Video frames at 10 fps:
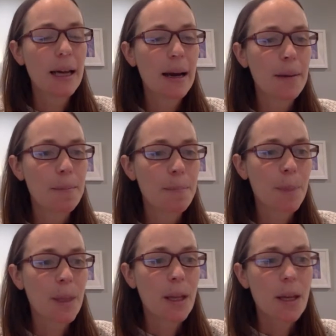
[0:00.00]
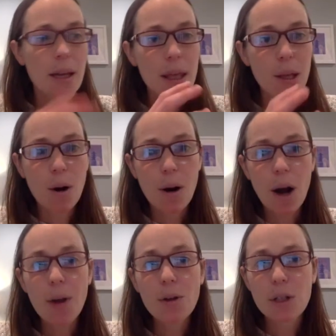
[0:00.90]
Um, there are
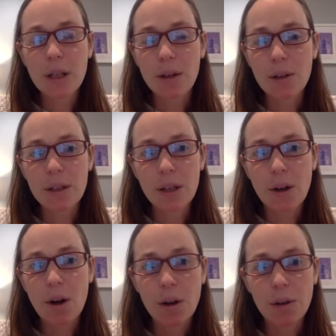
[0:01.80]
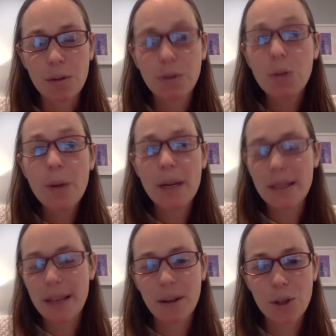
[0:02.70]
other skills that are called fluid
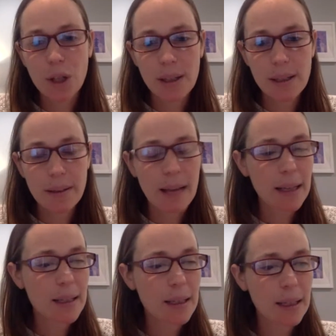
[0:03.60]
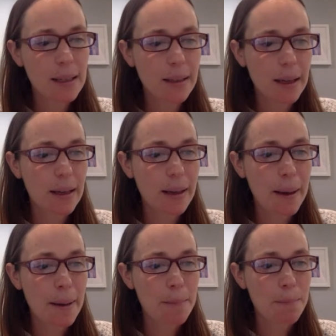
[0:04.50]
intelligence. That's things like
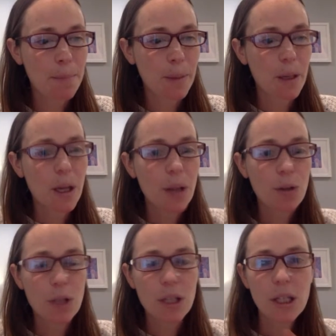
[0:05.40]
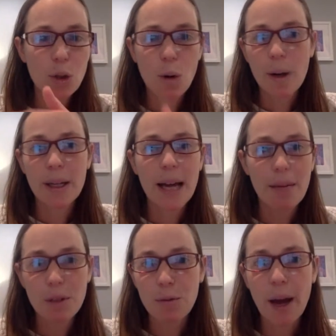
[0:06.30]
um, there's a detour and you
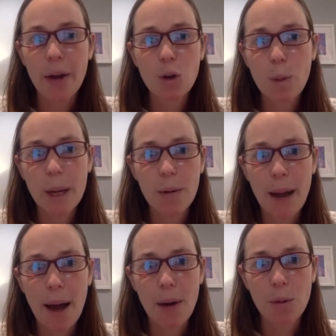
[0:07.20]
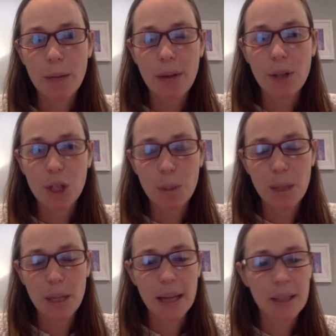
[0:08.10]
have to find your way around without a
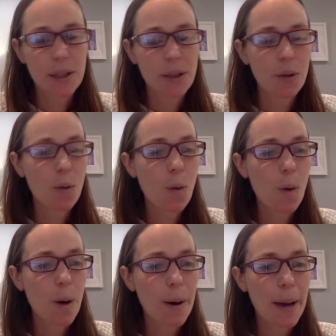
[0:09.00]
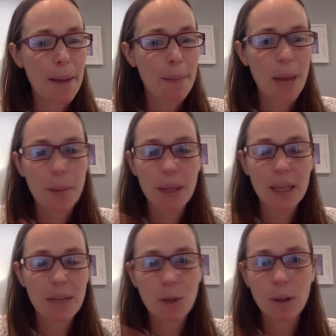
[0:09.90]
GPS or um, I'm going to
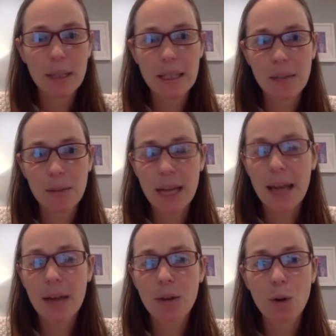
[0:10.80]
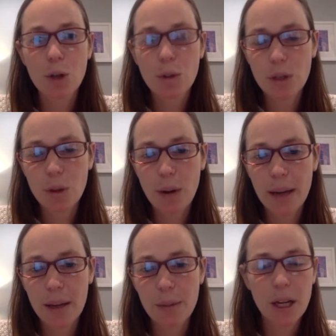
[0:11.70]
give you a list of 10 grocery store
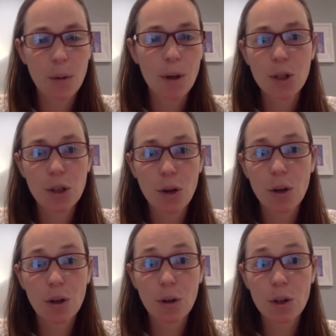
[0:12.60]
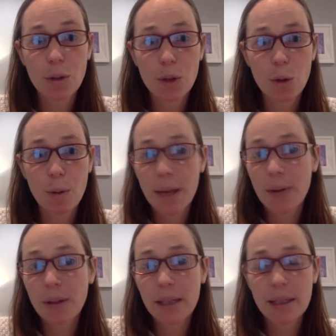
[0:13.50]
items and I want you to go to the grocery store
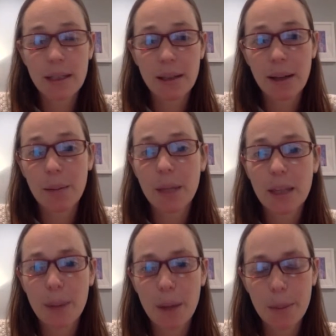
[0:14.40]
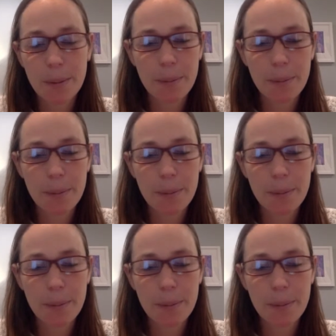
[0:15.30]
without a list and, and pick them up.